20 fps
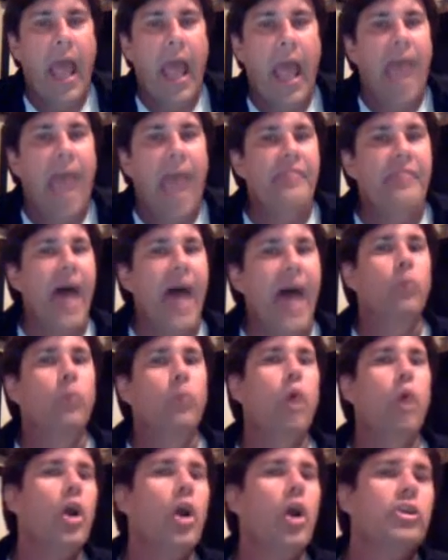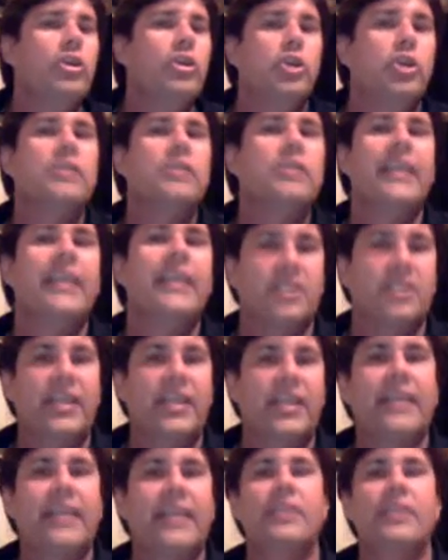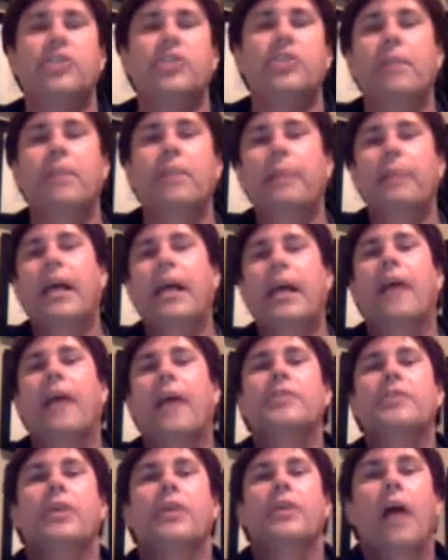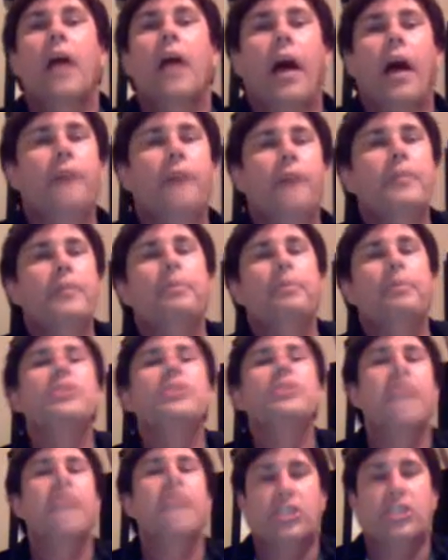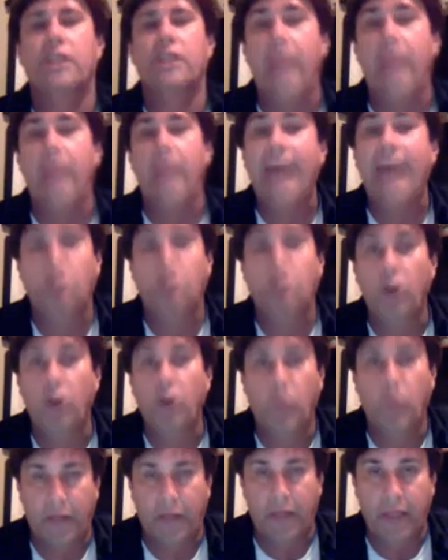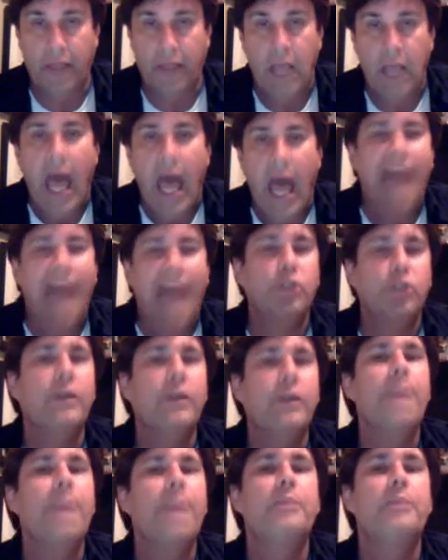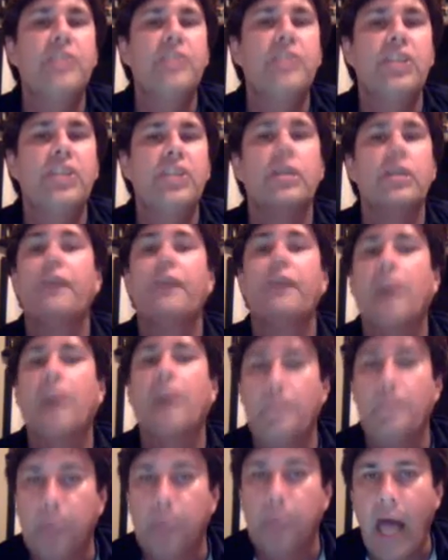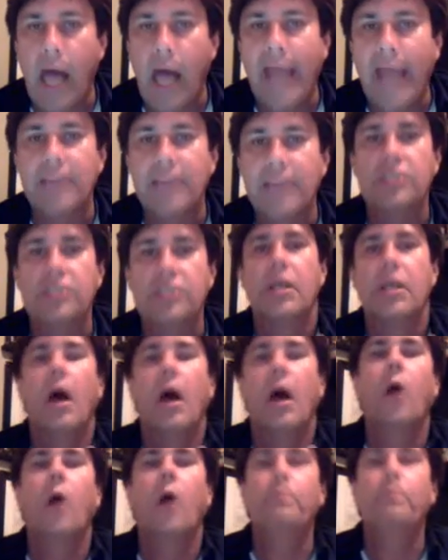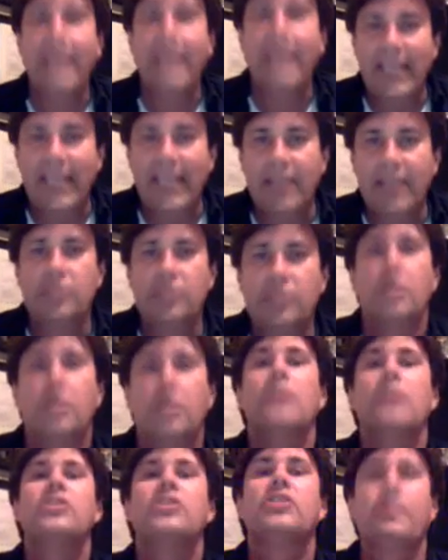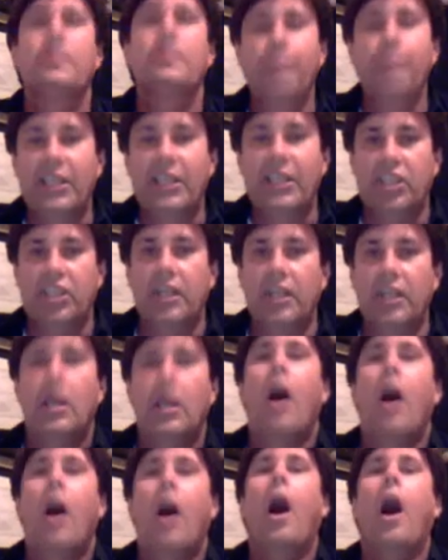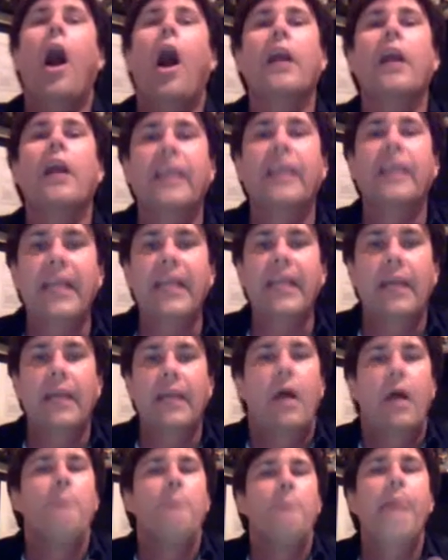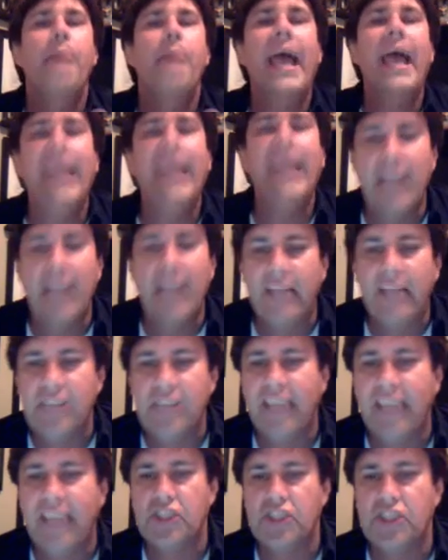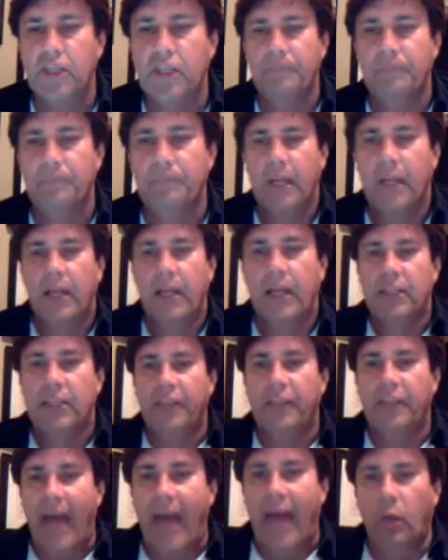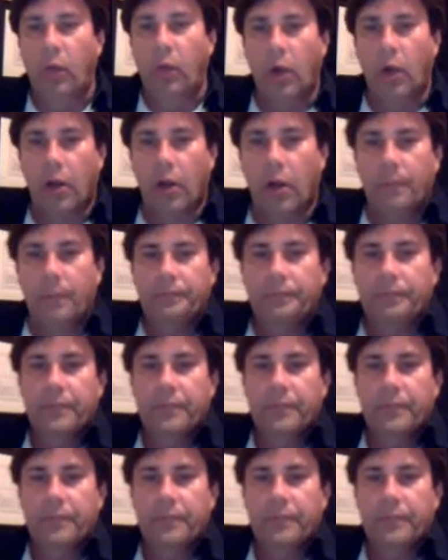And that word took the ascendancy because of the position that I took with it. I took a position of compliance, obedience, submission, hearkening, paying attention to that word.